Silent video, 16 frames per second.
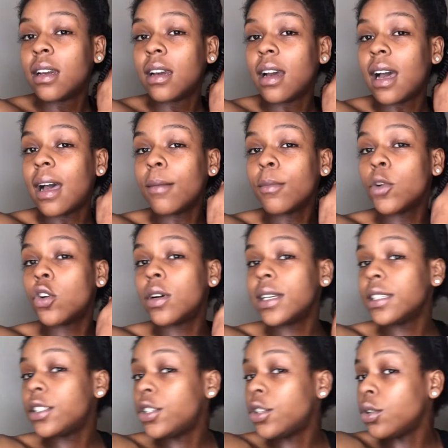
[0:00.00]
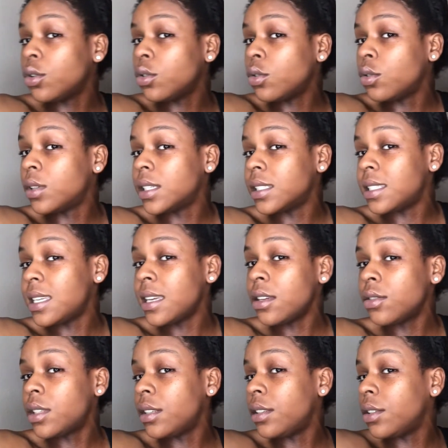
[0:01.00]
I'm going to continue
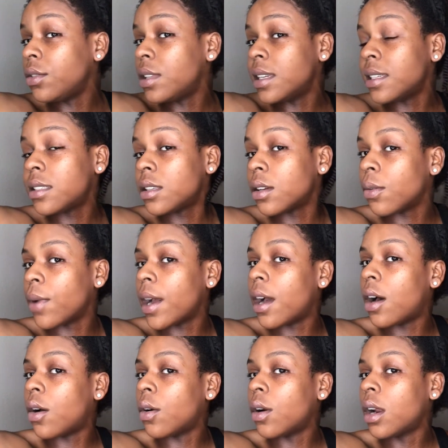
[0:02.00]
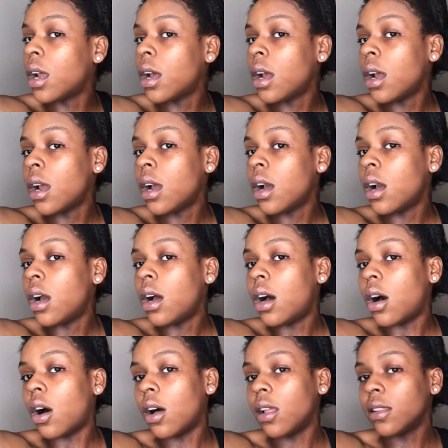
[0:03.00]
to do this around
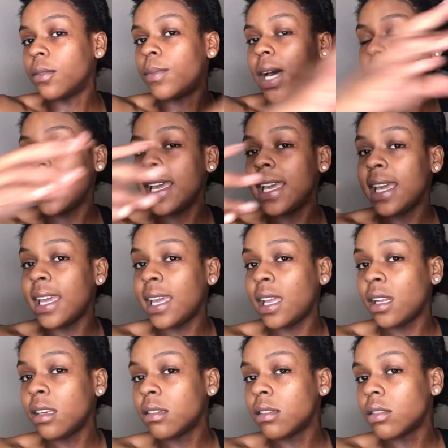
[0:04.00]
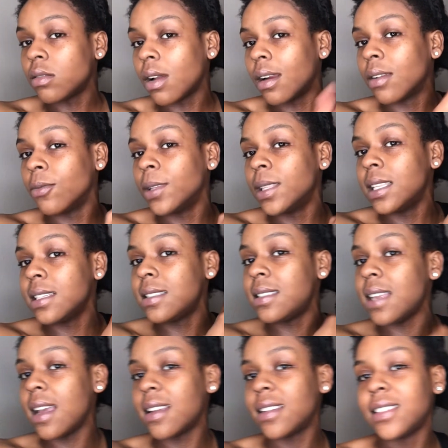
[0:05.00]
all of my head, starting with this
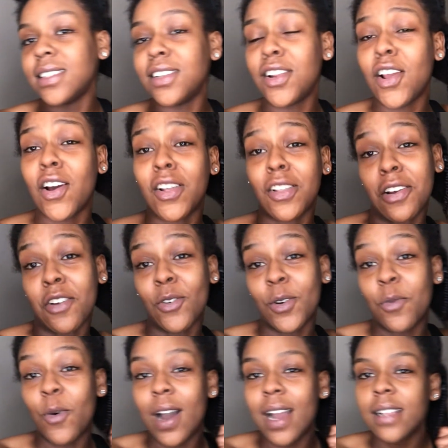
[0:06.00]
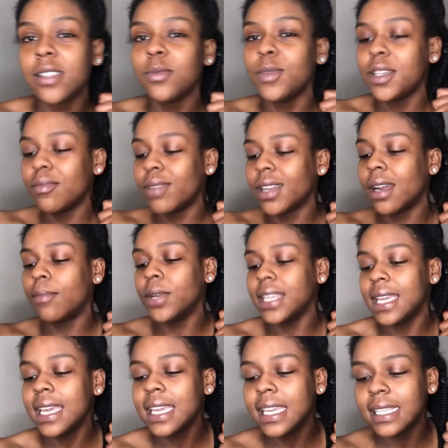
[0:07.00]
section. Y'all are going to watch me, but I'm going to
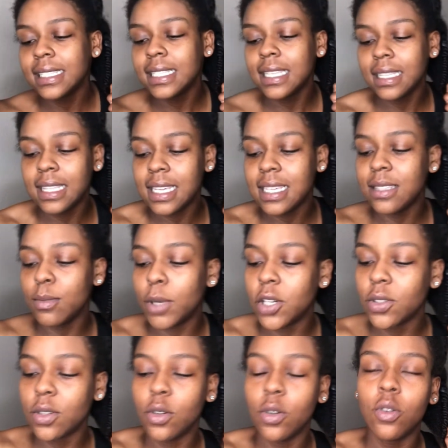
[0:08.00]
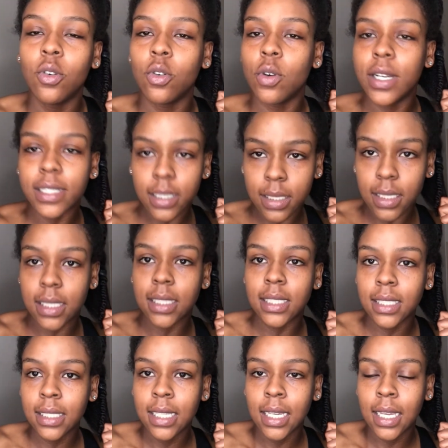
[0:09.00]
get into these most Googled questions
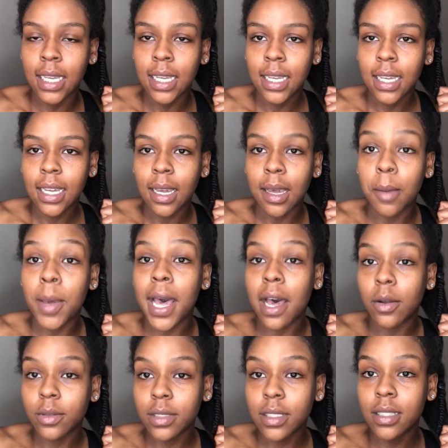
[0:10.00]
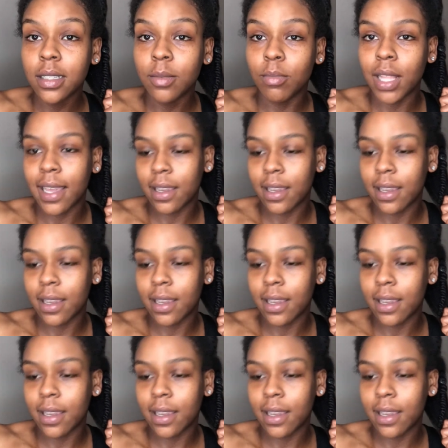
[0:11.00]
about black